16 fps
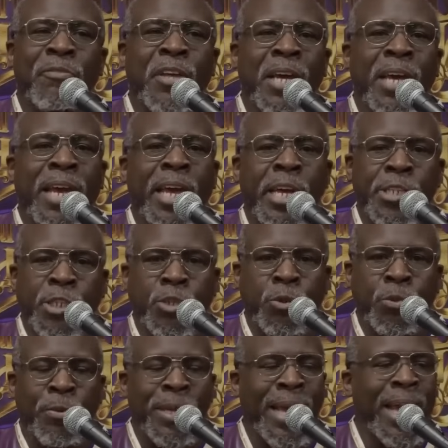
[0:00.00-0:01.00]
the
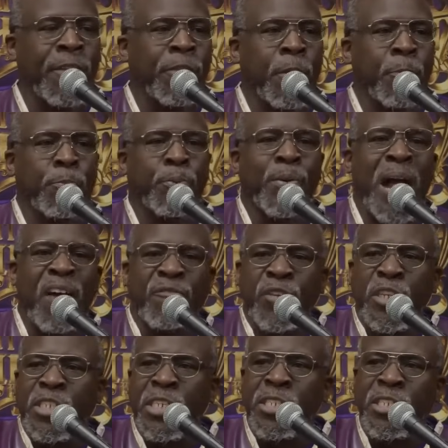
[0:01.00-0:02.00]
history and the
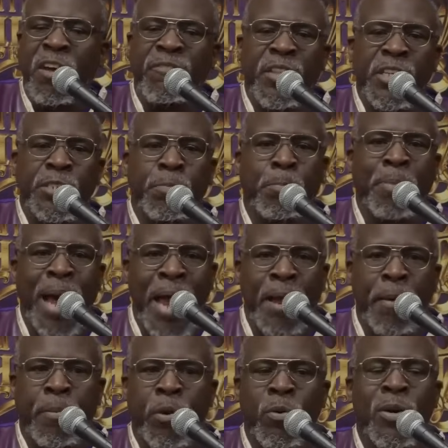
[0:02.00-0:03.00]
prophecies of this
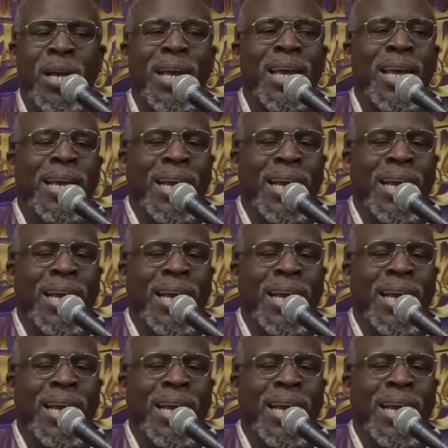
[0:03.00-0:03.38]
Bible,